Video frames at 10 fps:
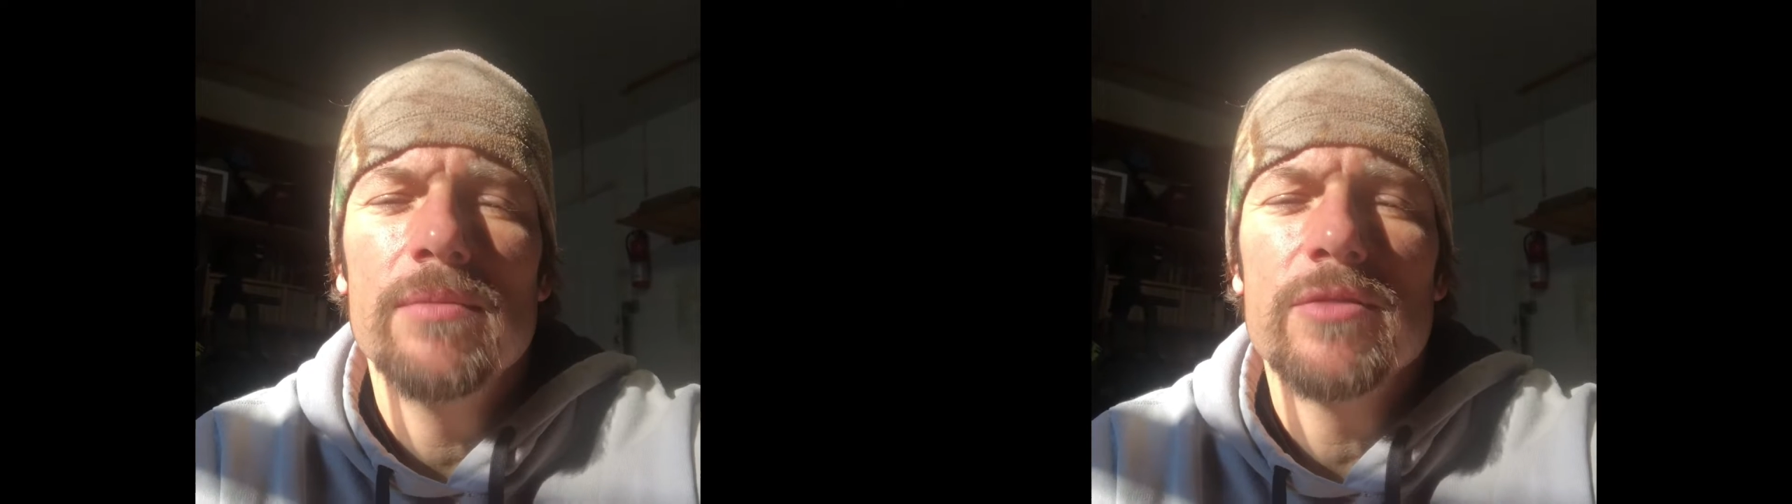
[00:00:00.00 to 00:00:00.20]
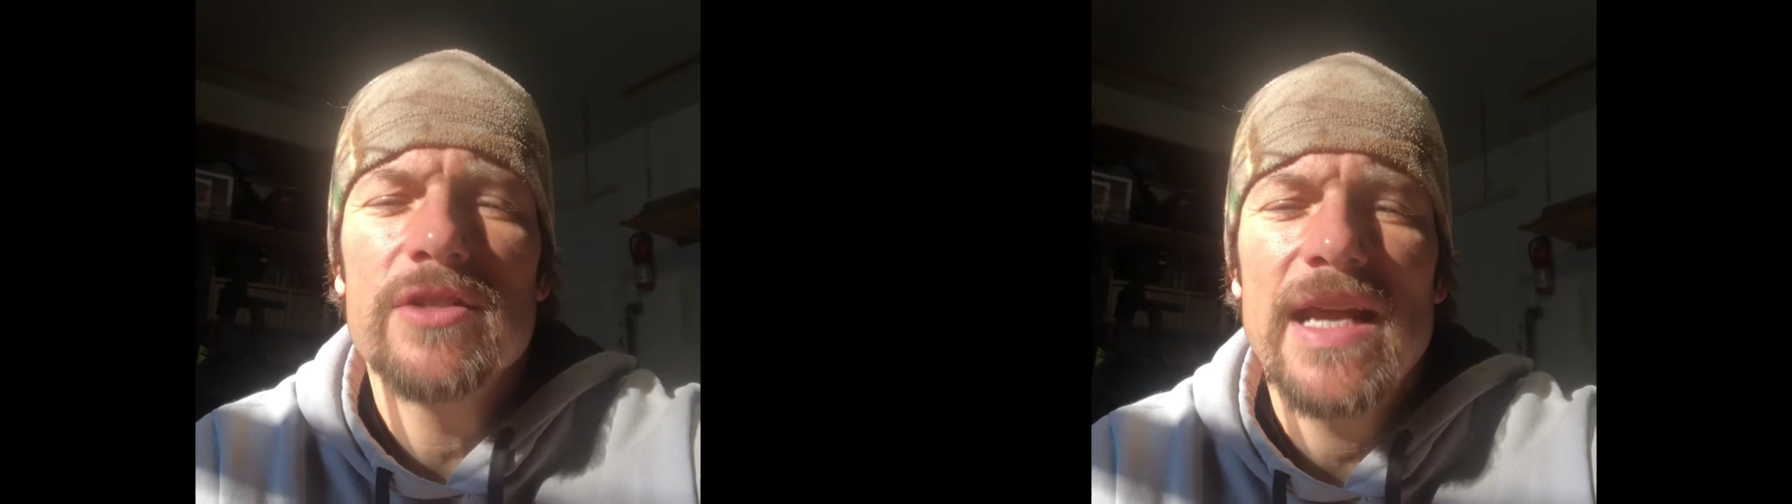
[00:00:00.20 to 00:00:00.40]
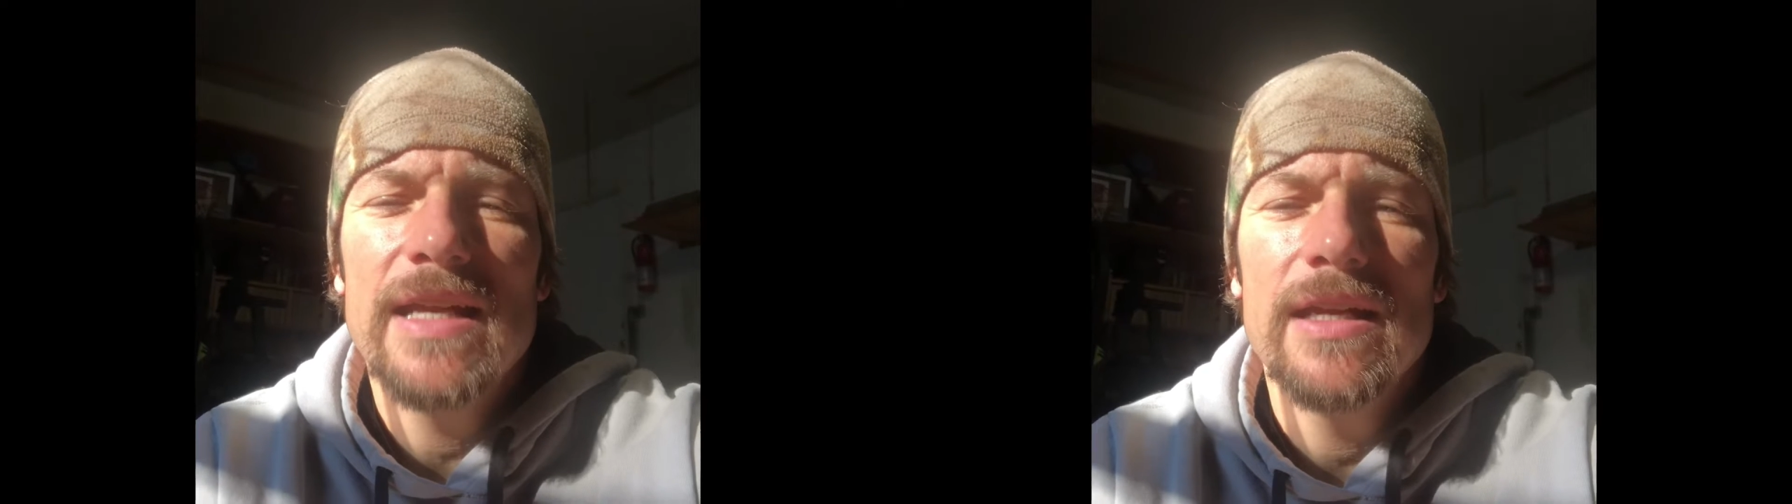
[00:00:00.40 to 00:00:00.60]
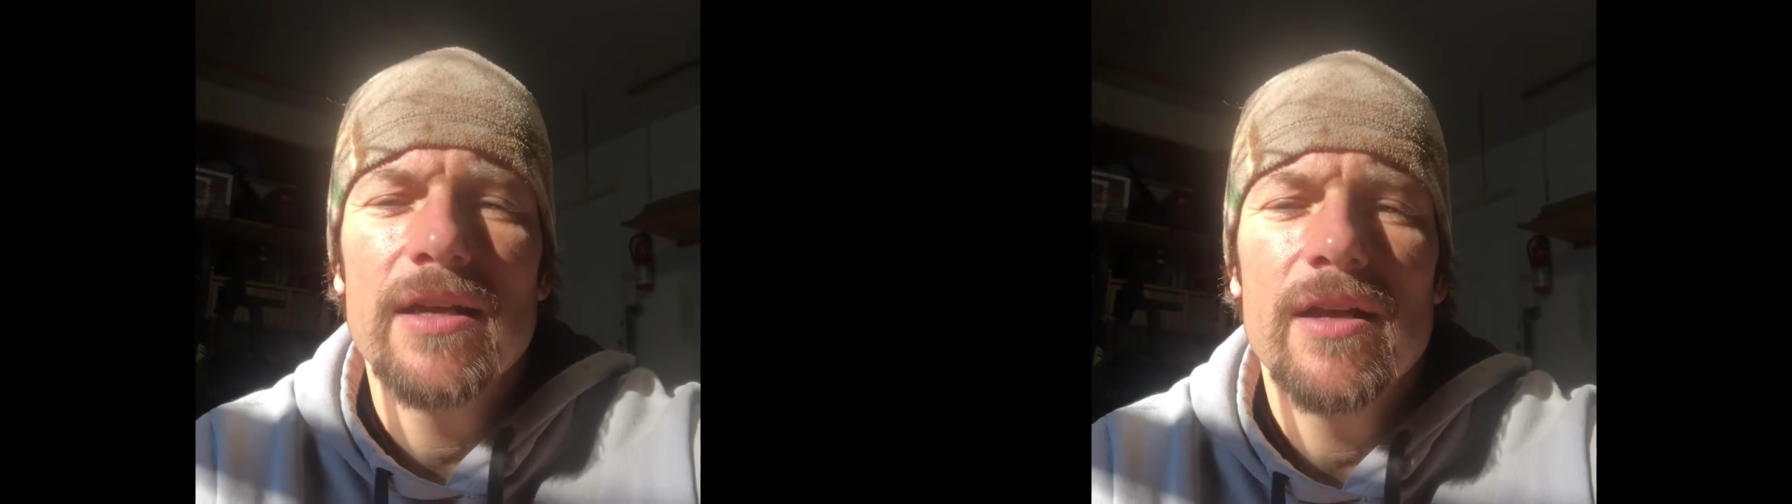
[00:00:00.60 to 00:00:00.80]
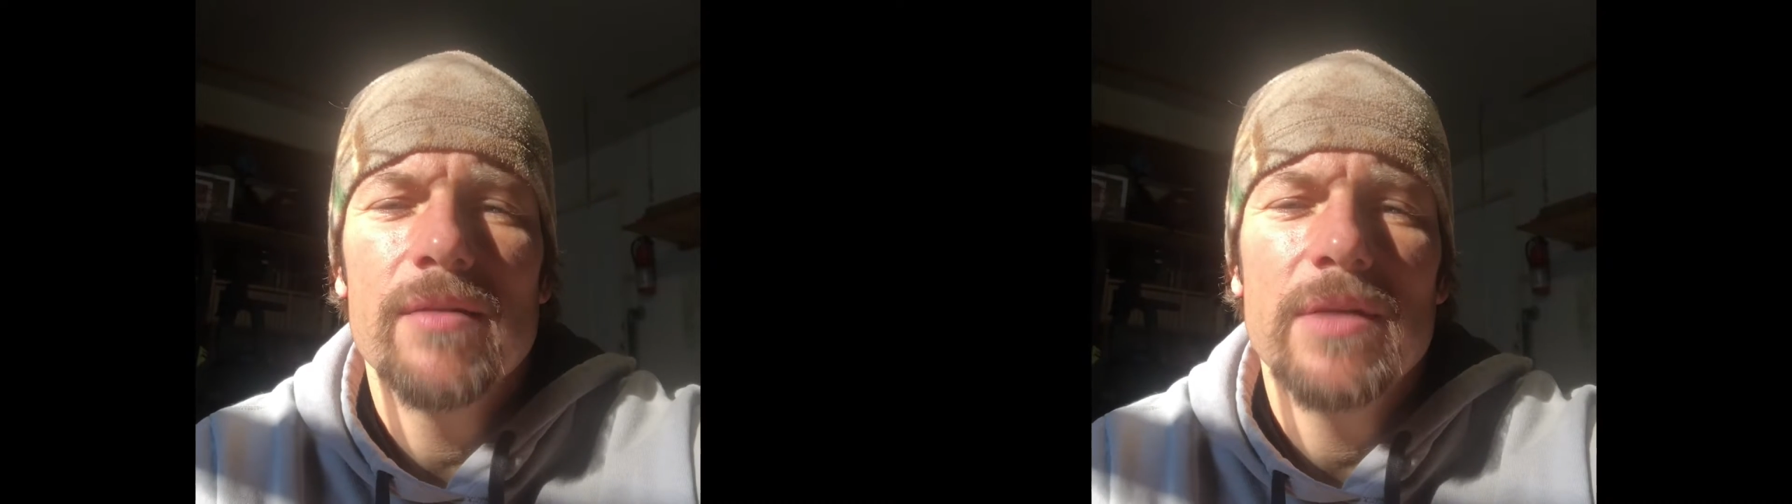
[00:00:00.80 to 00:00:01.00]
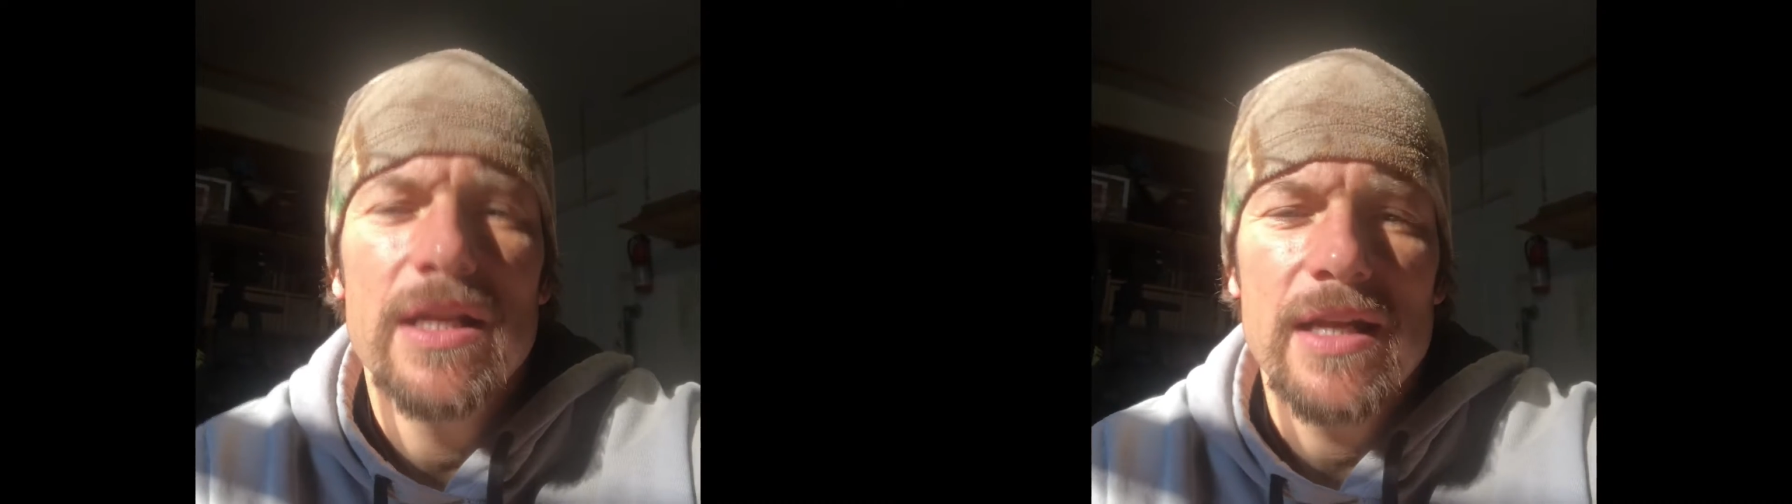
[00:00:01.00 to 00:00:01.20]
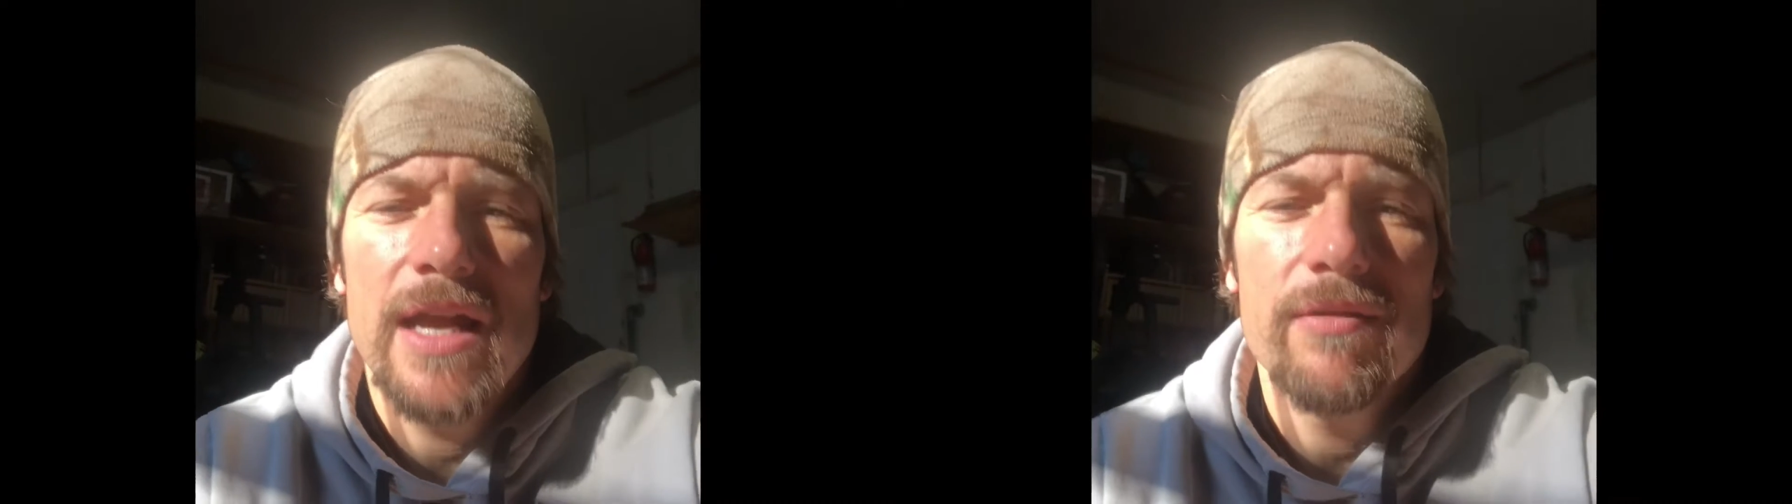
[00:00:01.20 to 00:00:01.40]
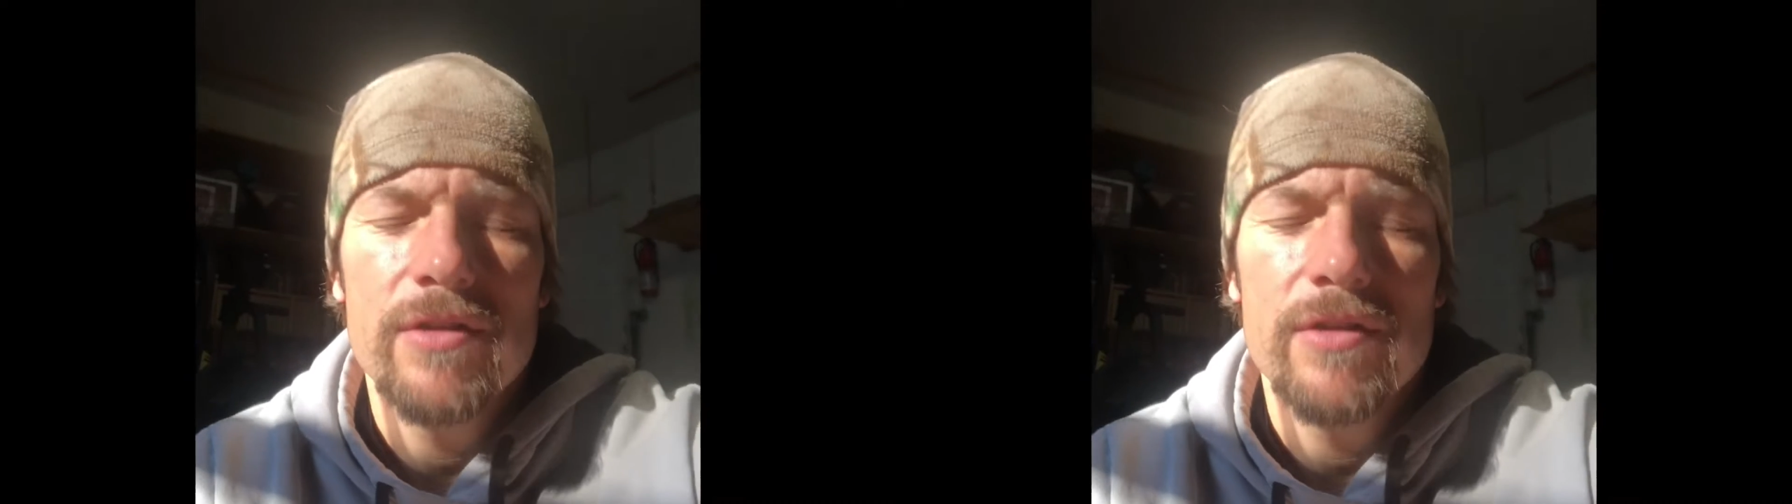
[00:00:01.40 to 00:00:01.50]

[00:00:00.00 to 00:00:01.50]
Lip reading: standing up, getting out of